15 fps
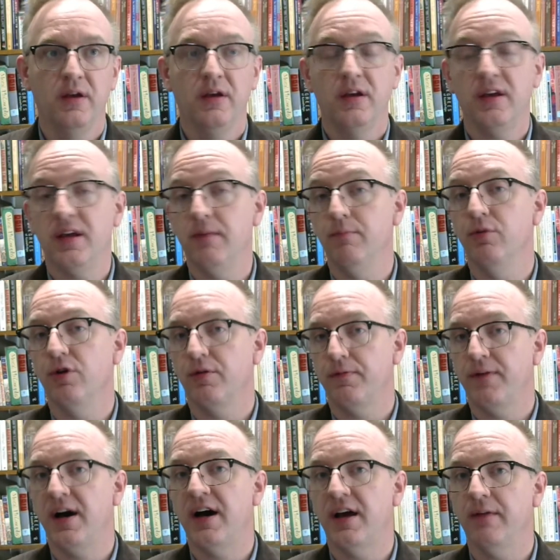In Book
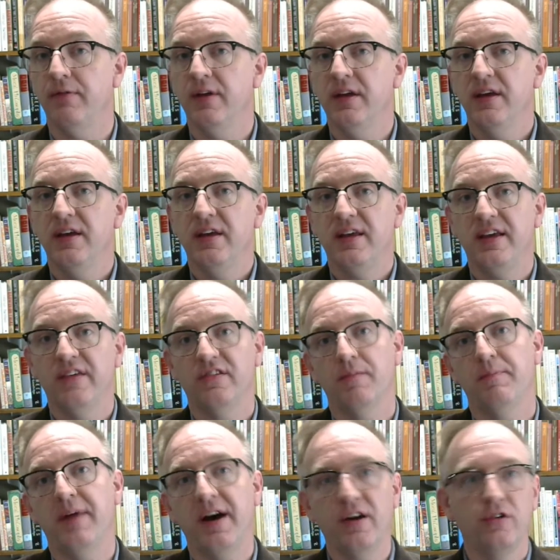5, he is
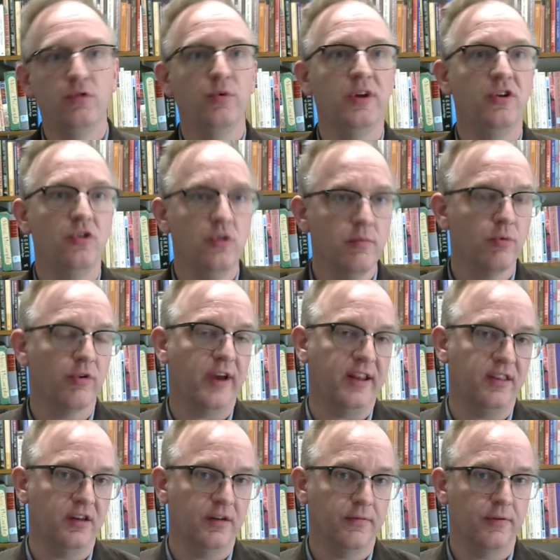about to enumerate
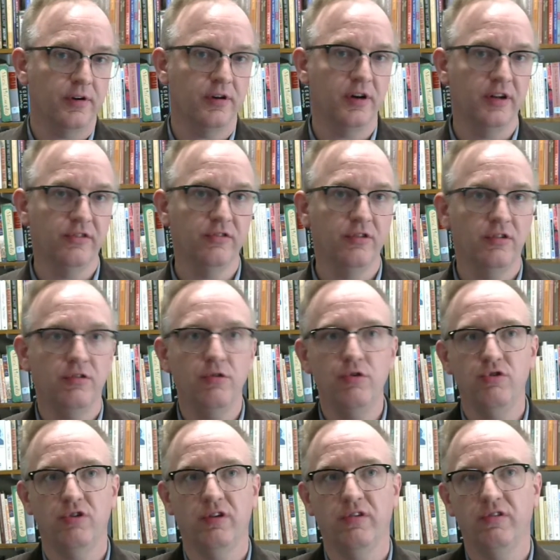the different
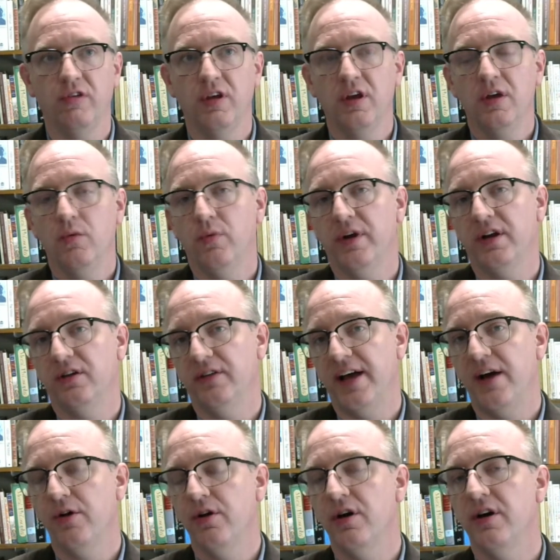constitutions when
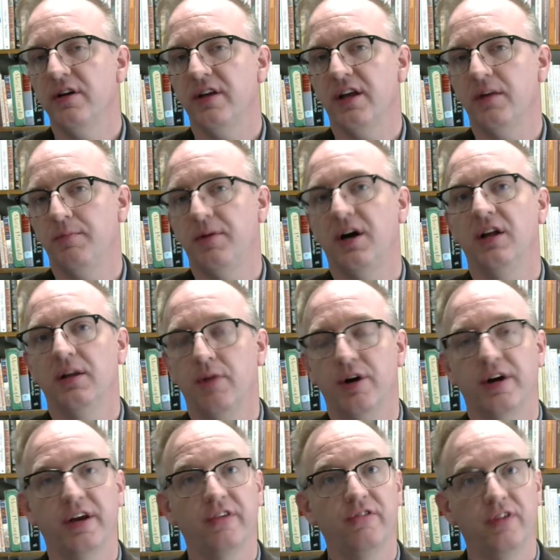Glaucon and
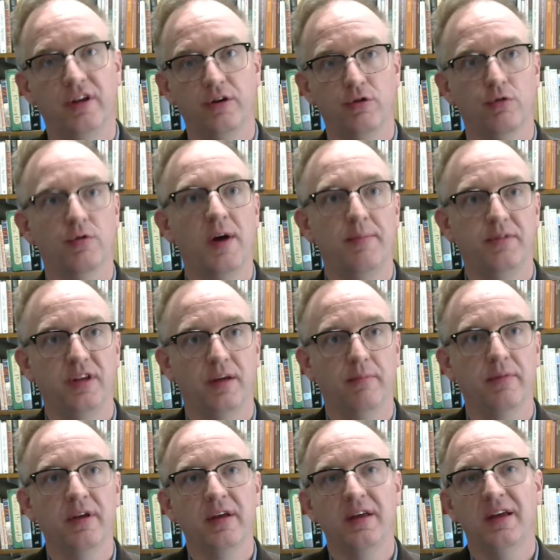Polemarchus interrupt him
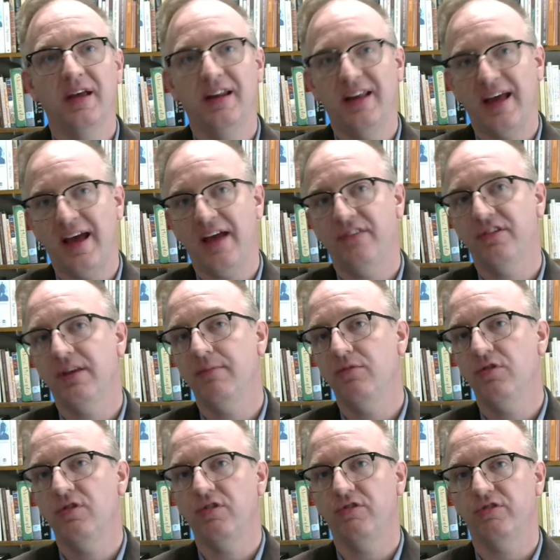and ask him
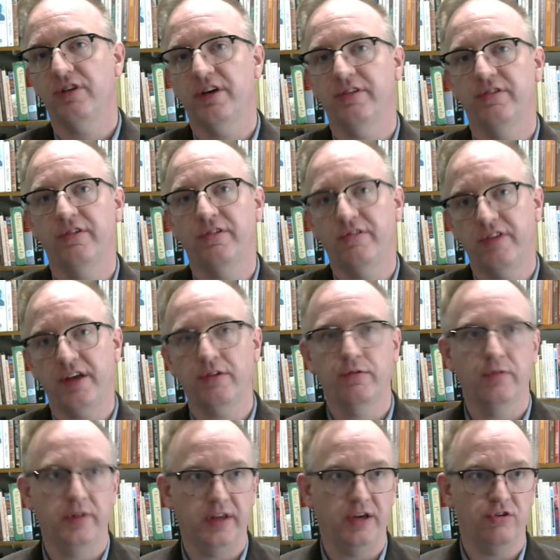to discuss sex
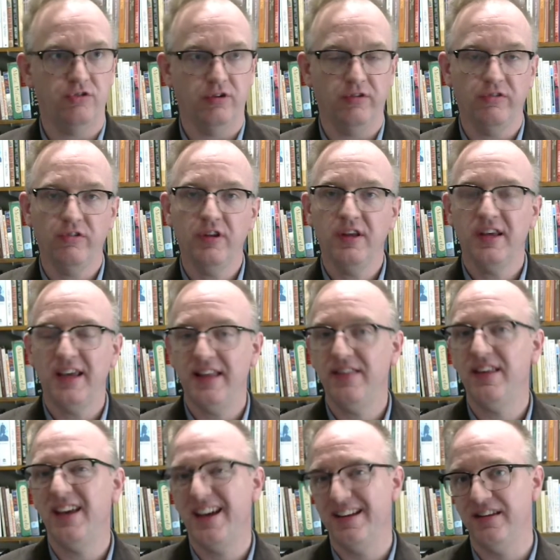relations in
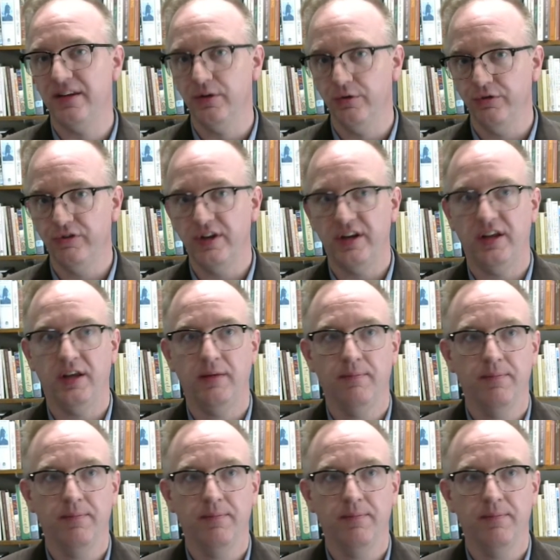the ideal city.